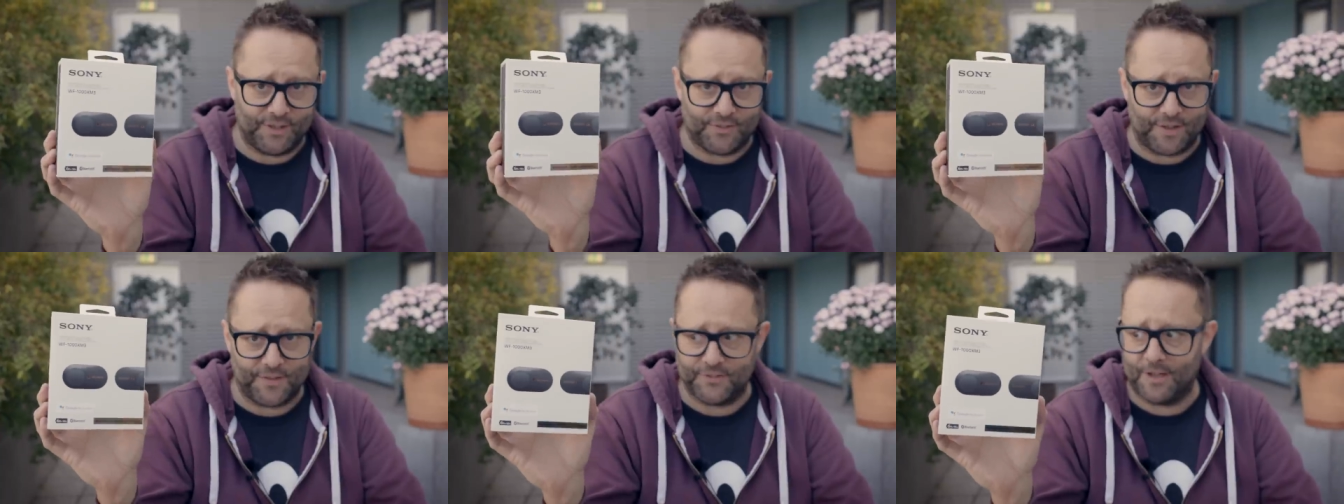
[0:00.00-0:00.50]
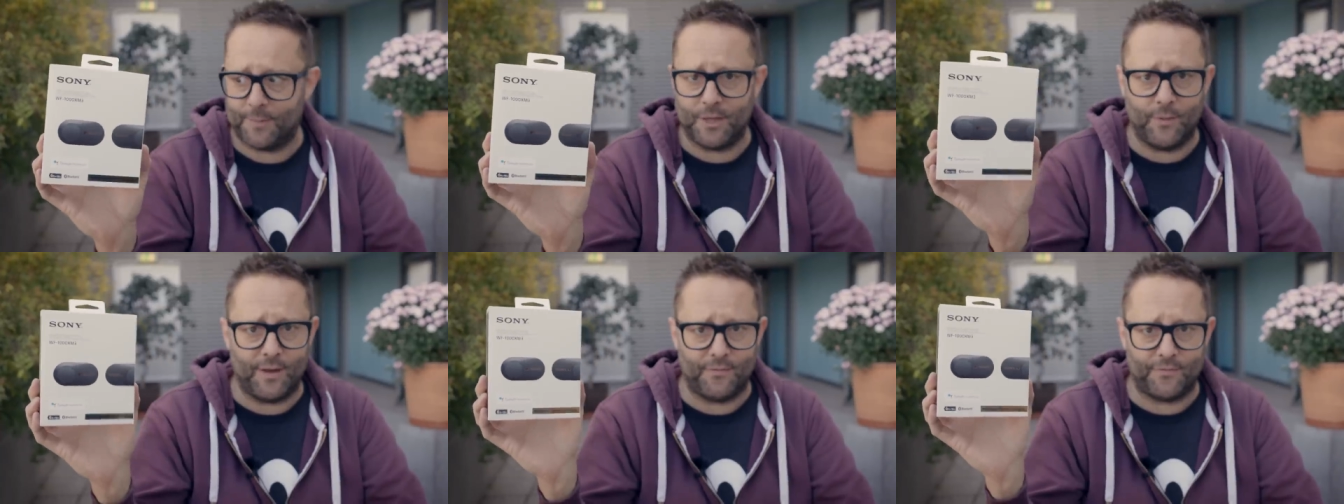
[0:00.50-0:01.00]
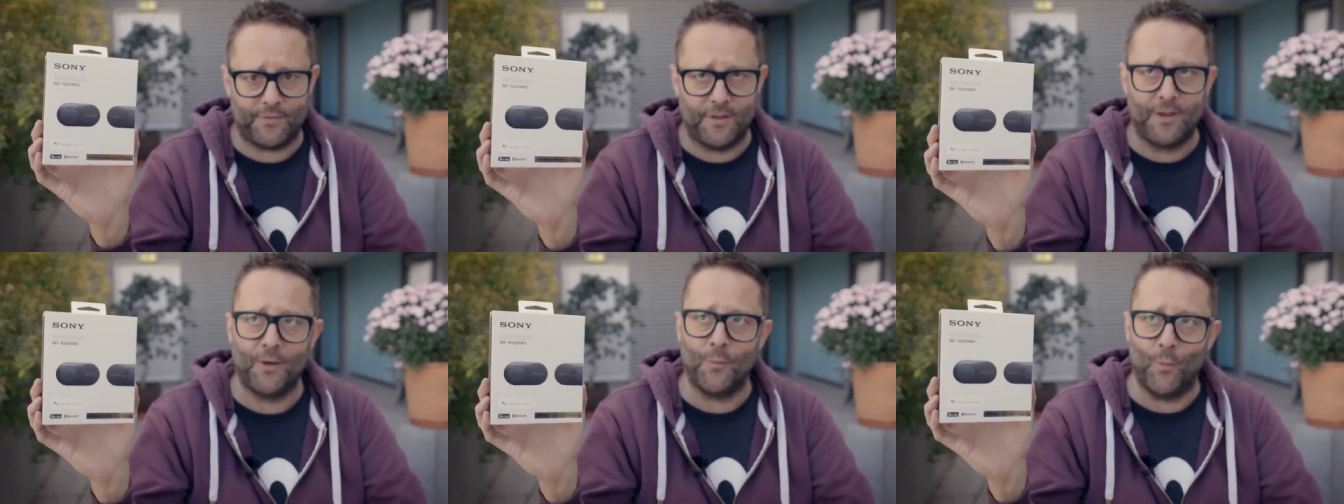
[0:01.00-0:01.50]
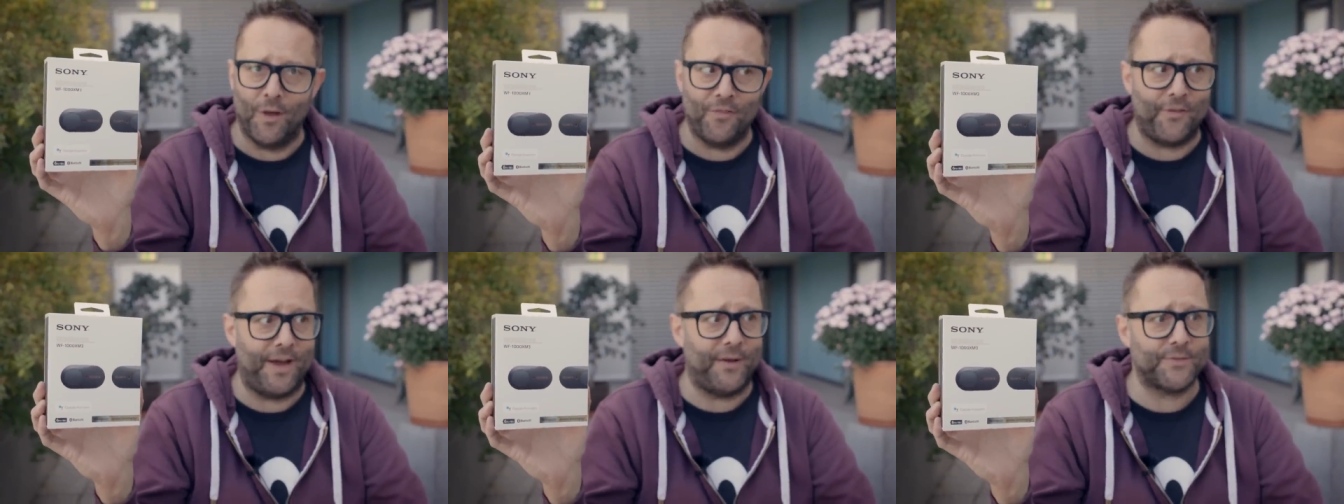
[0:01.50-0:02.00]
These are the
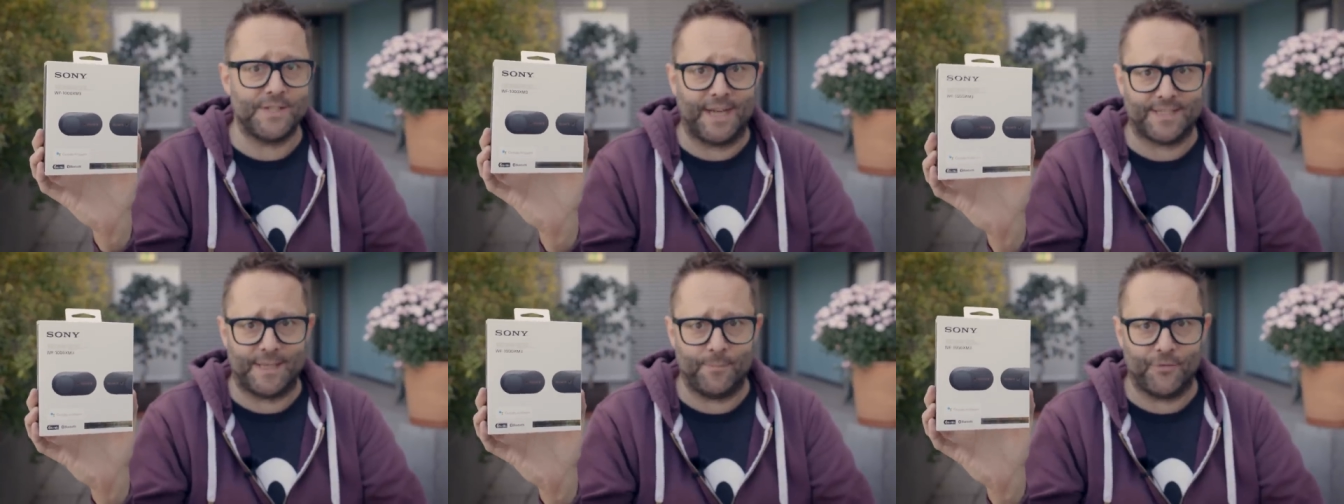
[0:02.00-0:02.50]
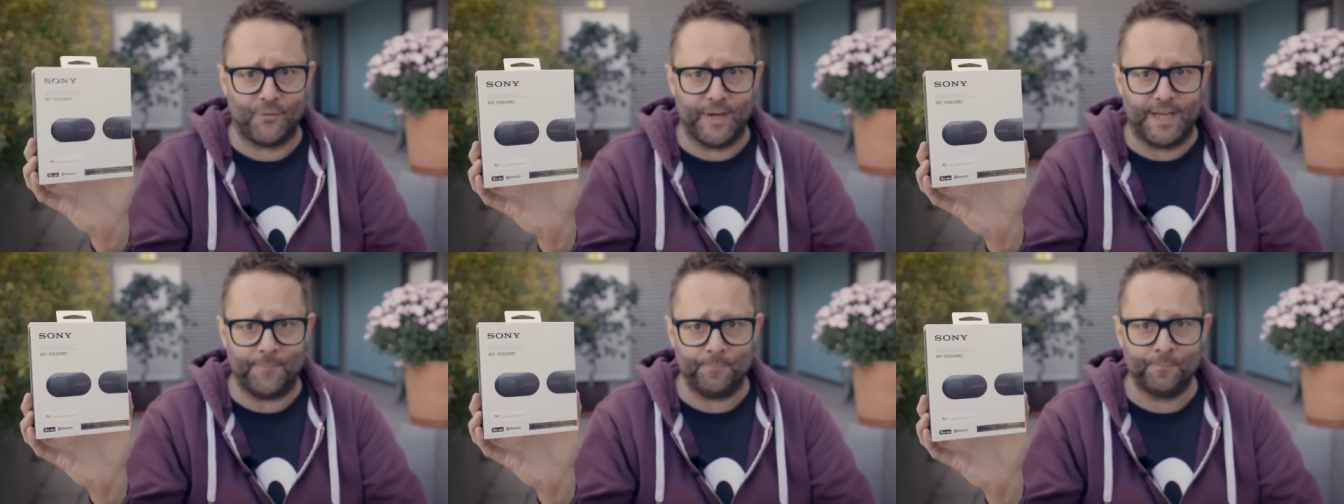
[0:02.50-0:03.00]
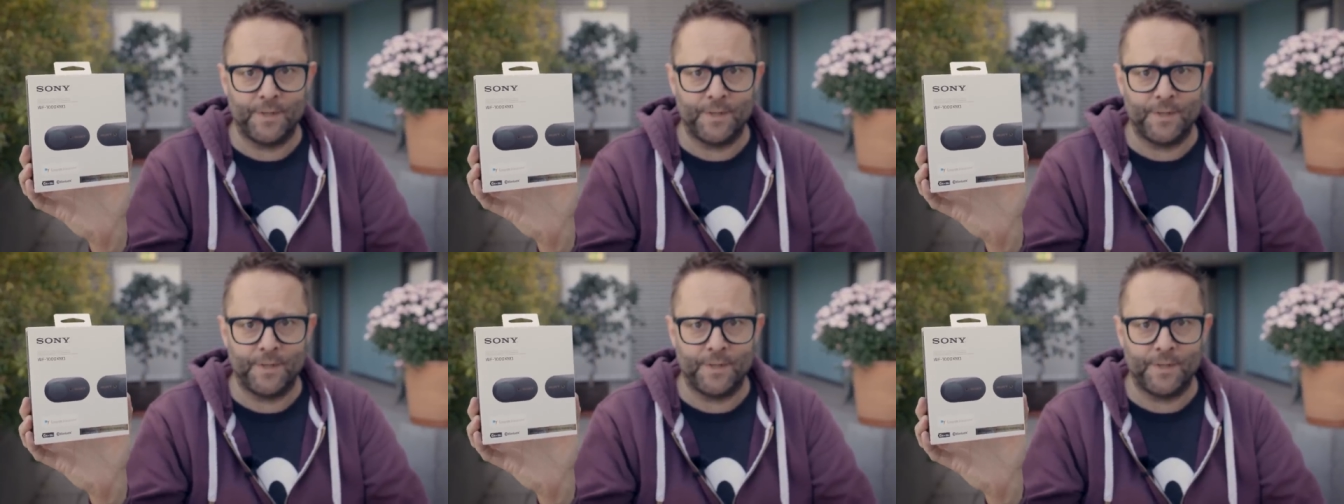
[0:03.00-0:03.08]
WF-1000XM3.